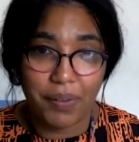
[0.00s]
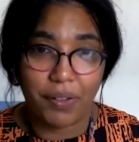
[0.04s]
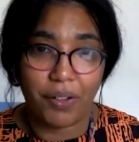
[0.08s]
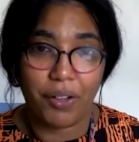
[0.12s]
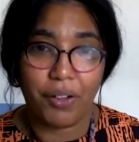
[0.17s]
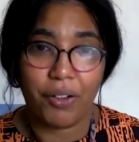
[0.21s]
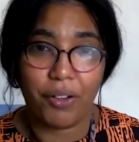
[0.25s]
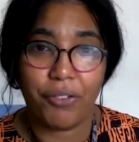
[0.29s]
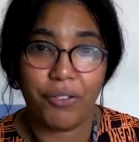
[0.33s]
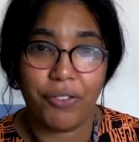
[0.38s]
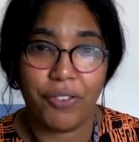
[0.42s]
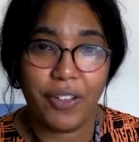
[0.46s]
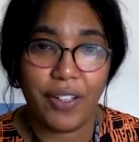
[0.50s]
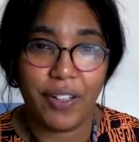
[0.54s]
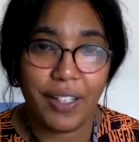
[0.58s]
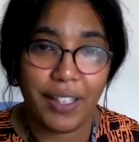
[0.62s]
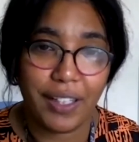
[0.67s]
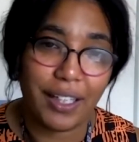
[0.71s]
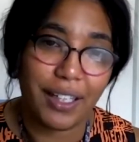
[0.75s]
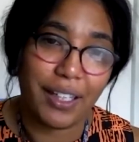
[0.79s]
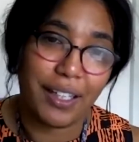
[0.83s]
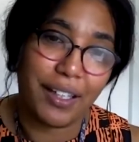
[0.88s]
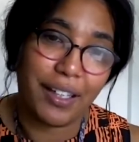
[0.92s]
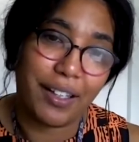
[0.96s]
of
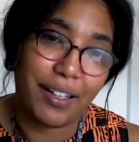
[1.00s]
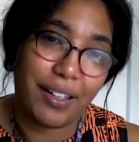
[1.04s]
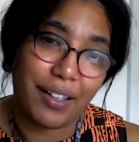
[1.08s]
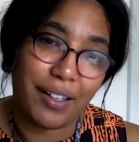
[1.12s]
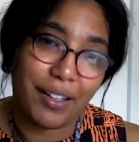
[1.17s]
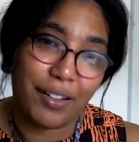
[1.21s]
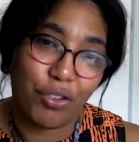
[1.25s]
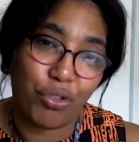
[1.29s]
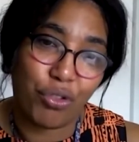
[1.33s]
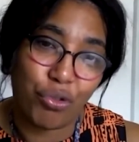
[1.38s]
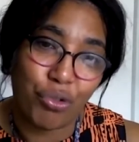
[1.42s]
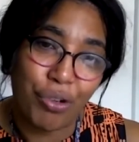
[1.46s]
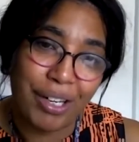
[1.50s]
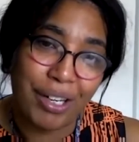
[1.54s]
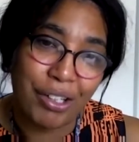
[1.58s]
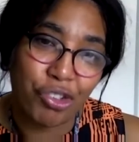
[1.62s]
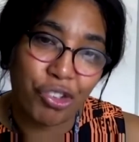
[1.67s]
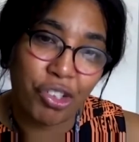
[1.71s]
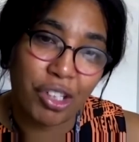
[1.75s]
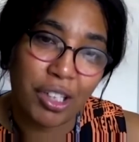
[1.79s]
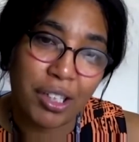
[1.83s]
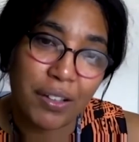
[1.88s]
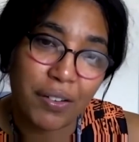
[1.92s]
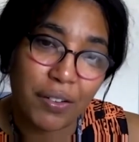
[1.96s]

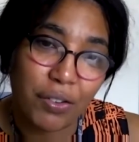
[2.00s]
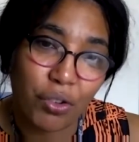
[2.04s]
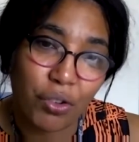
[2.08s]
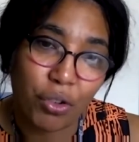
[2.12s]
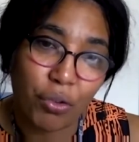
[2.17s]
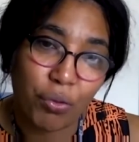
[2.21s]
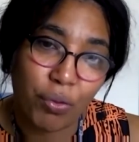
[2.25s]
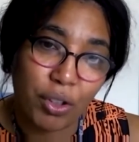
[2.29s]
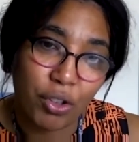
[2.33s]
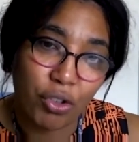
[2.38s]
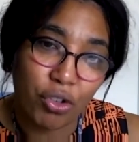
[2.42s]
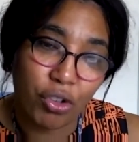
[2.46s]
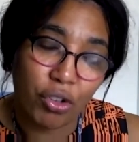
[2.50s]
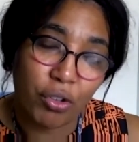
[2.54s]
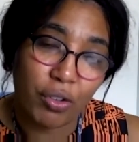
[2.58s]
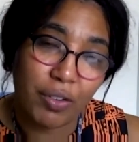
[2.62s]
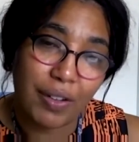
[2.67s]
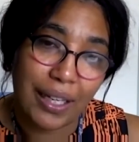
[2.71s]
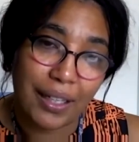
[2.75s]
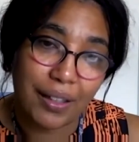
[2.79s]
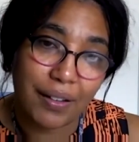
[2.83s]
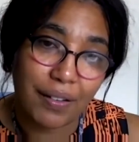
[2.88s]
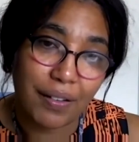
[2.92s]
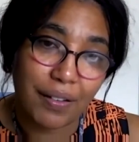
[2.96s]
strategies to reduce
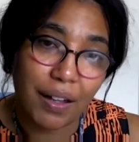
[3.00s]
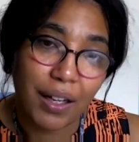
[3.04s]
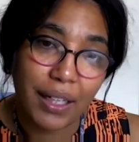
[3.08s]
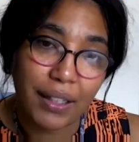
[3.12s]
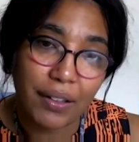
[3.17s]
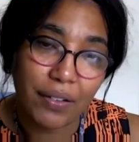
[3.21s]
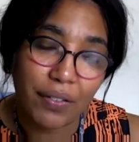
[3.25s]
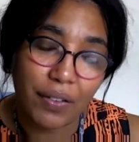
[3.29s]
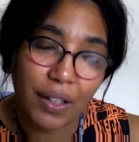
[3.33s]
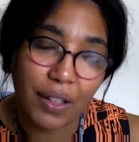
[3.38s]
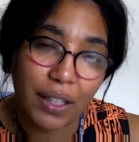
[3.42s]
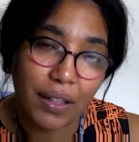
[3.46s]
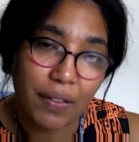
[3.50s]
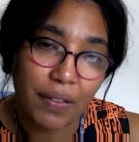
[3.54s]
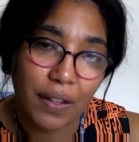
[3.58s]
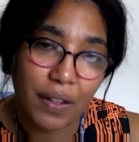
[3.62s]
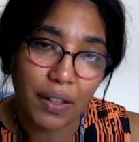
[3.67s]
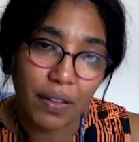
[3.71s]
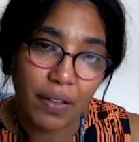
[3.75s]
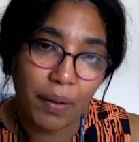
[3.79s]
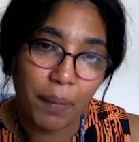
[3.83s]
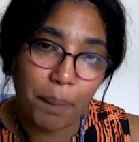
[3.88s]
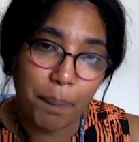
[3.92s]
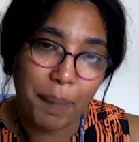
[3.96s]
anxiety, I
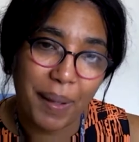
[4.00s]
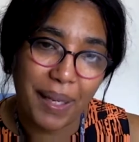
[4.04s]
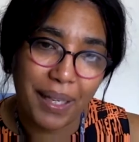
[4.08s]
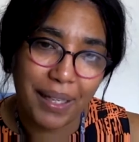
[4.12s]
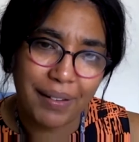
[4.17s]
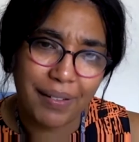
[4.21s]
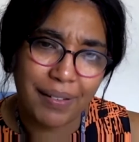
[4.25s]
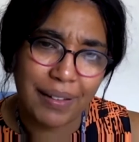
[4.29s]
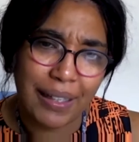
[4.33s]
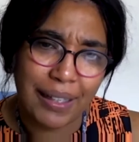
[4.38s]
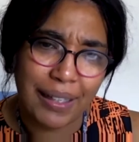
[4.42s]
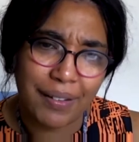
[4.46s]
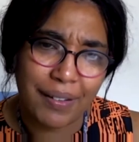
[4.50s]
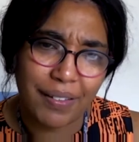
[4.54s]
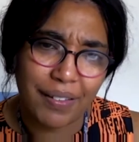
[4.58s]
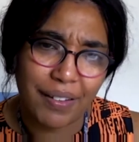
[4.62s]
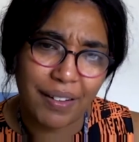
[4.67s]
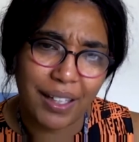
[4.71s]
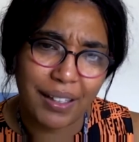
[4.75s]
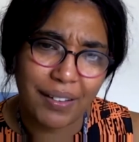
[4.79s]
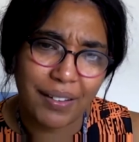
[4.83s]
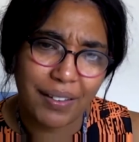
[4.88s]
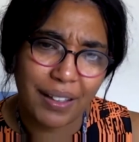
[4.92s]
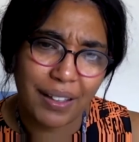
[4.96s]
think the biggest
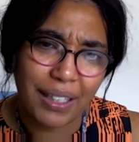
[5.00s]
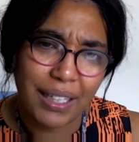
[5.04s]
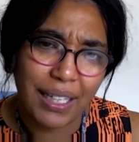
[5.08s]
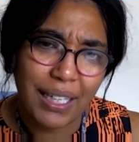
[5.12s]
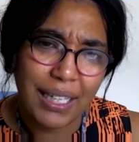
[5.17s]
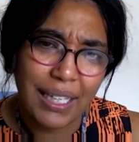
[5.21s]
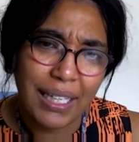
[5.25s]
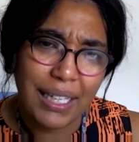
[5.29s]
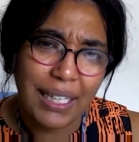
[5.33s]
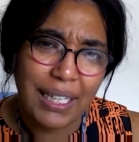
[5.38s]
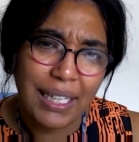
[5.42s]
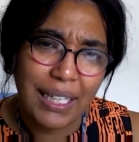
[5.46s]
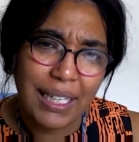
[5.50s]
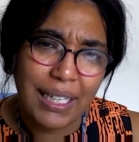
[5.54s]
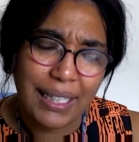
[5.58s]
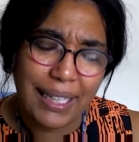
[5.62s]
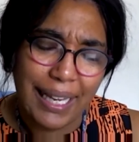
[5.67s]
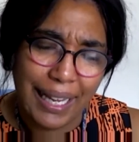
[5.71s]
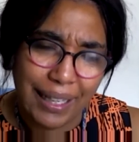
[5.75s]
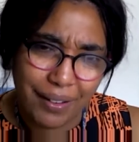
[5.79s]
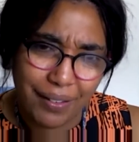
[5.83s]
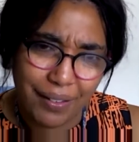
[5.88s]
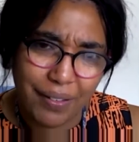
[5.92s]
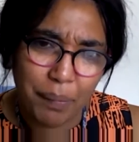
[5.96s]
anxiety
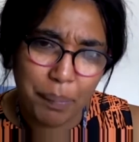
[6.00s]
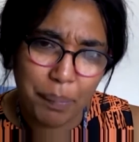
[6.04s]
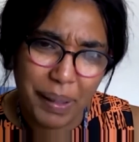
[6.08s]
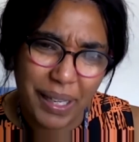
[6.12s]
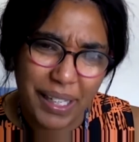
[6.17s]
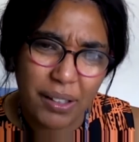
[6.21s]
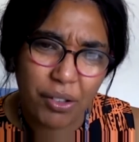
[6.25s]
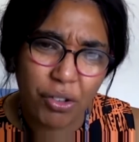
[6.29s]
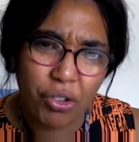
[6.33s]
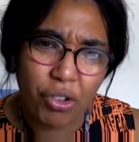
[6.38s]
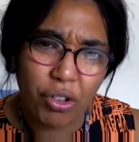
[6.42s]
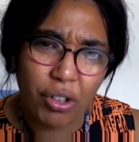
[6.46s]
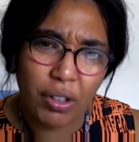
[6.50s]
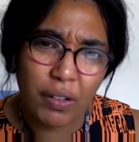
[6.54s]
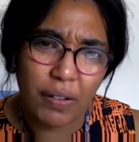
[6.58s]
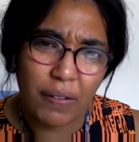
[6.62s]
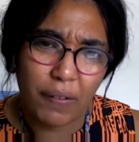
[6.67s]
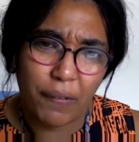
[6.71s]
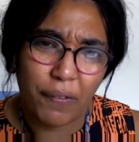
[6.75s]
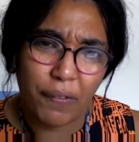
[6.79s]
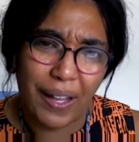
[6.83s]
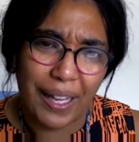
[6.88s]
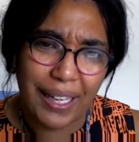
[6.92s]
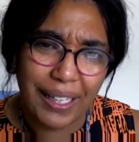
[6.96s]
cancer
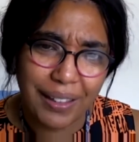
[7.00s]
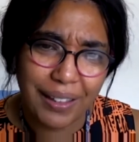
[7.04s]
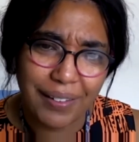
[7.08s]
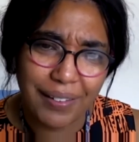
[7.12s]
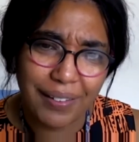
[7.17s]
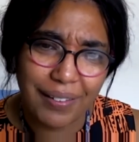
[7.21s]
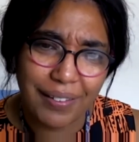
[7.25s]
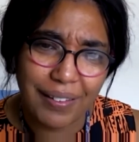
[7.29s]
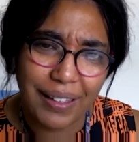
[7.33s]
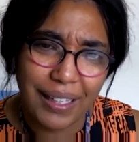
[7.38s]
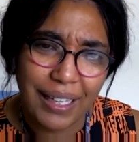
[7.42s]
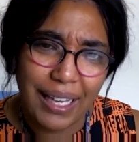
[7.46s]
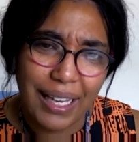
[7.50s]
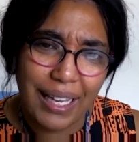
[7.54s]
patients face